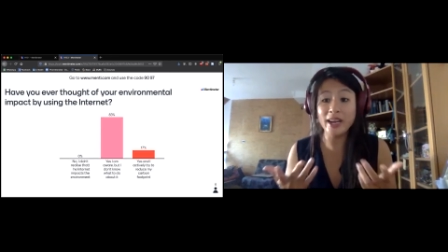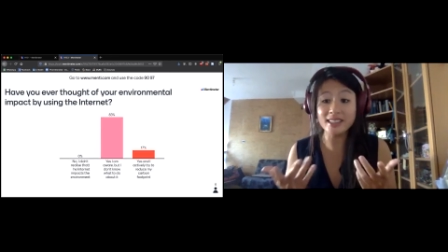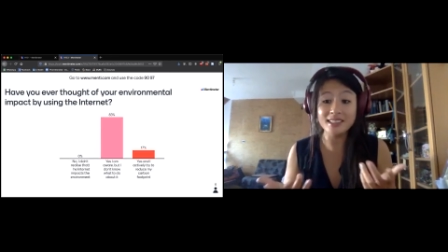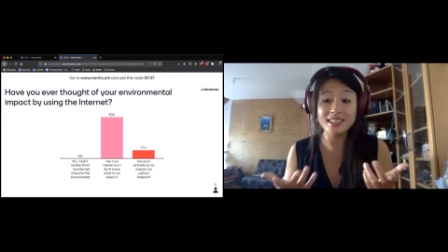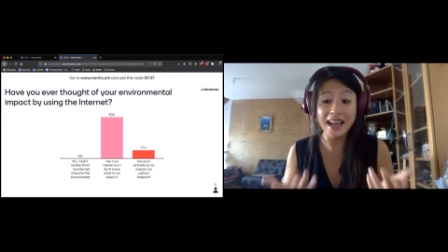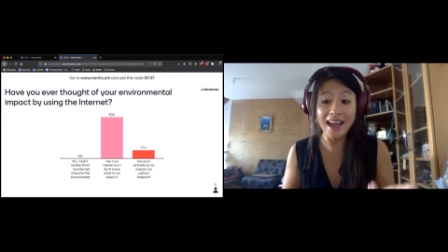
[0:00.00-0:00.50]

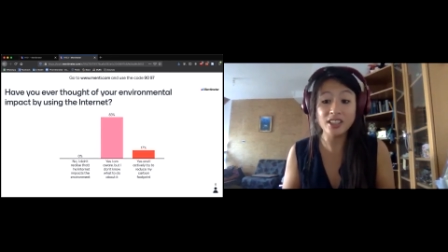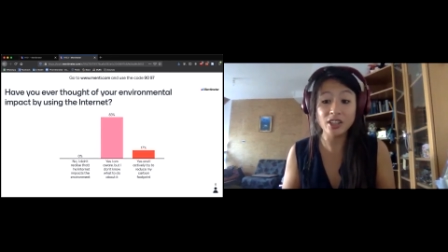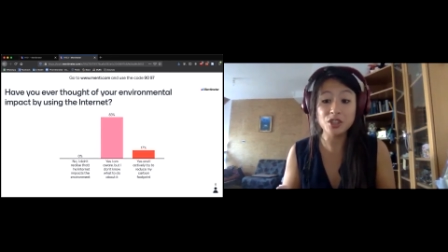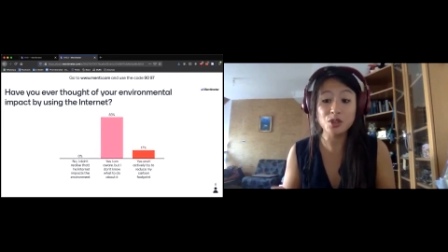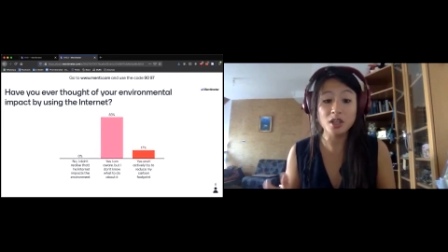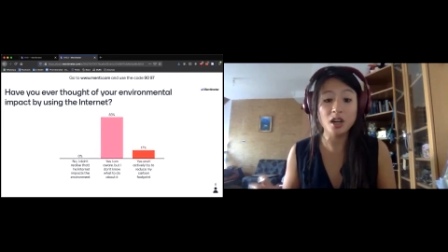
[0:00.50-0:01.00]
that it had
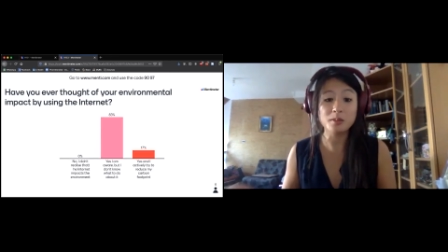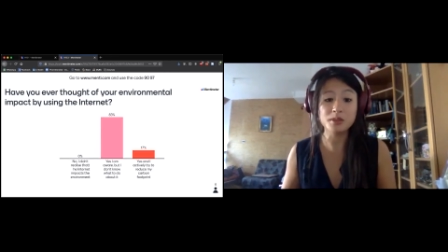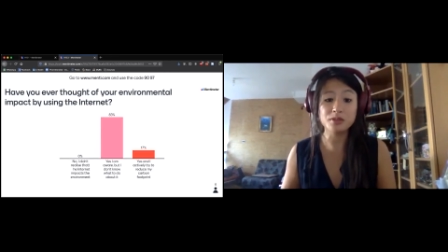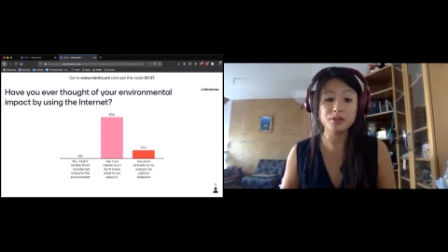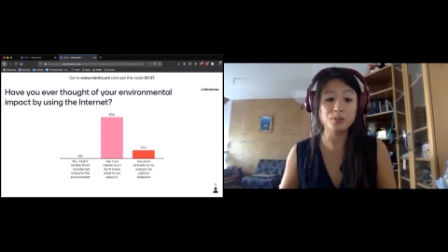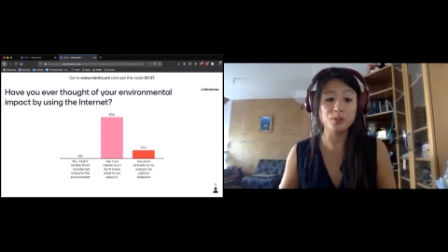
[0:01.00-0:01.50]
on your carbon
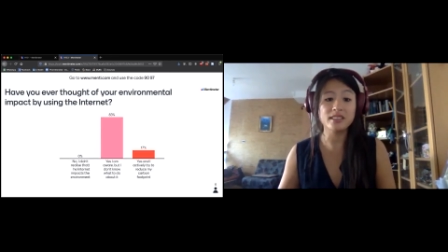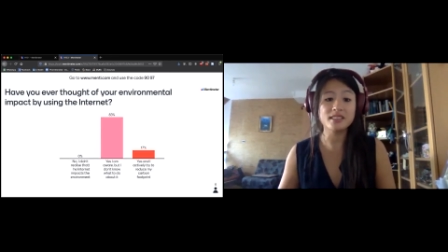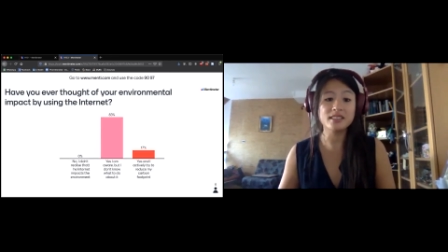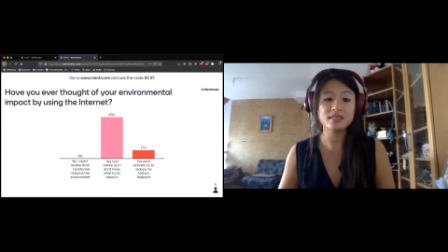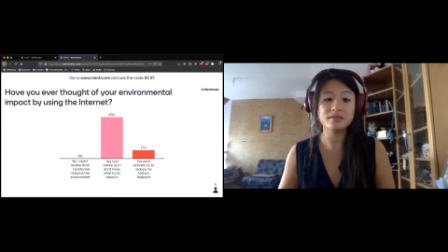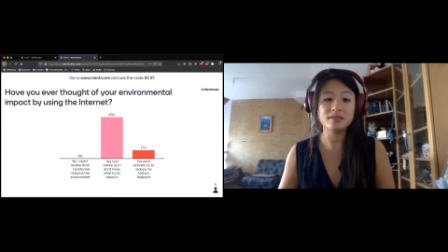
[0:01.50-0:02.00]
footprint.
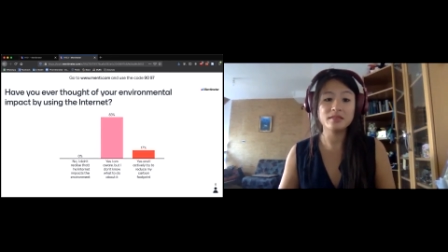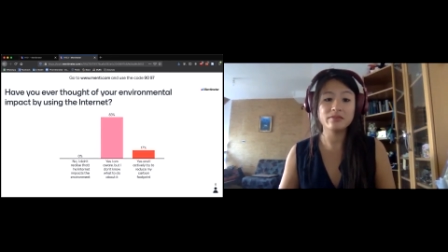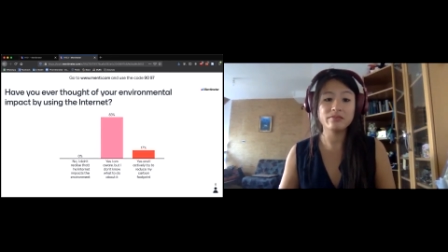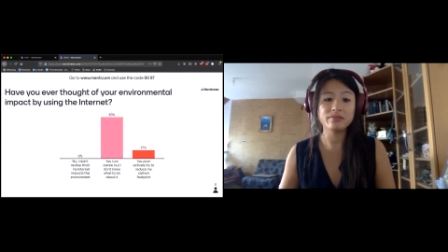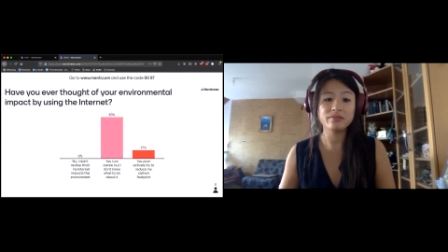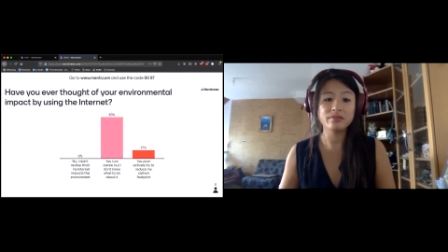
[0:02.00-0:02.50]

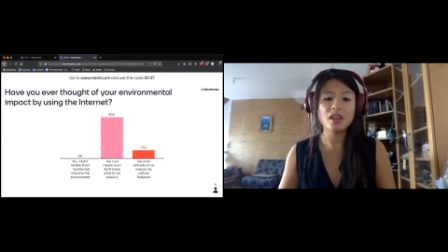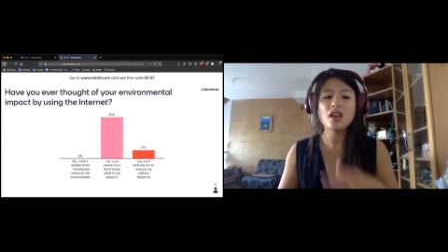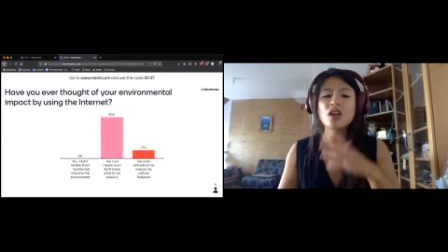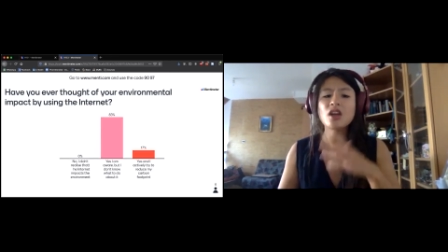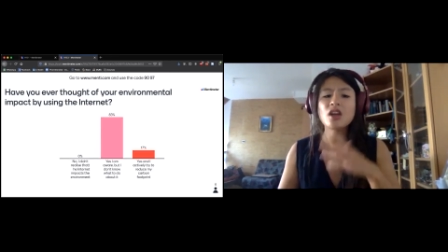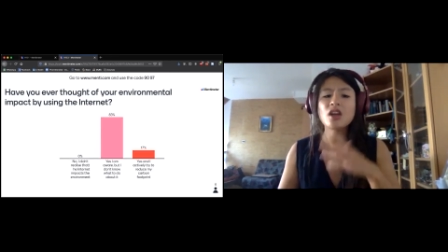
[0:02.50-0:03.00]

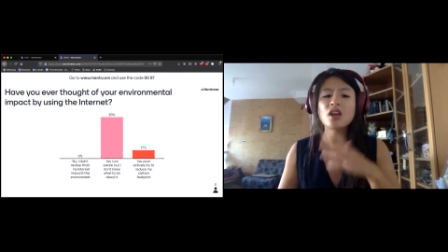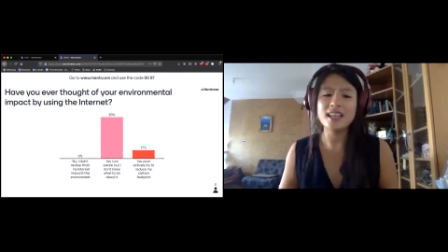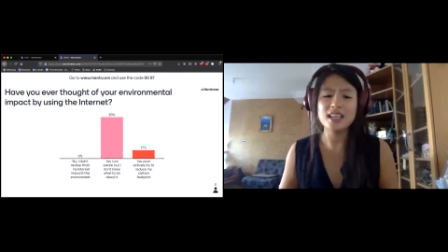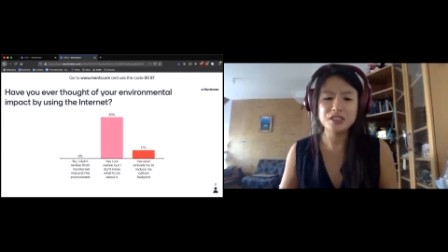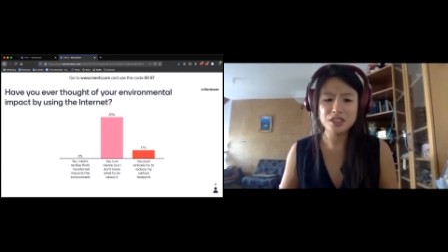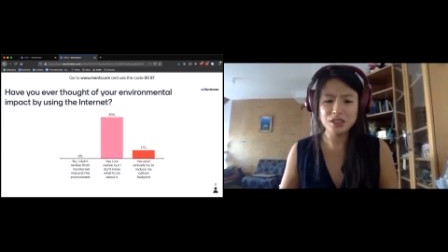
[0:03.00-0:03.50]
So what can
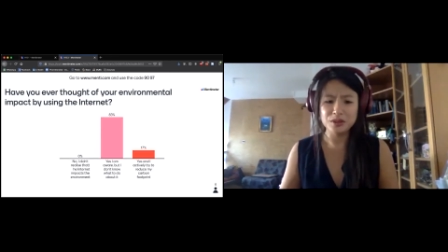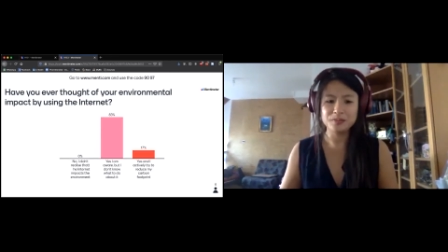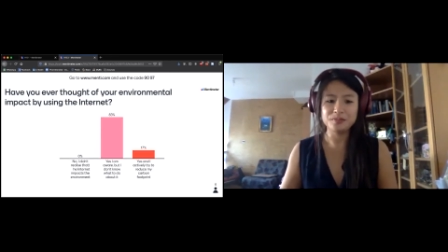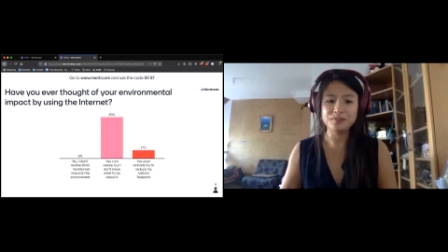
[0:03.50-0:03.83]
you do?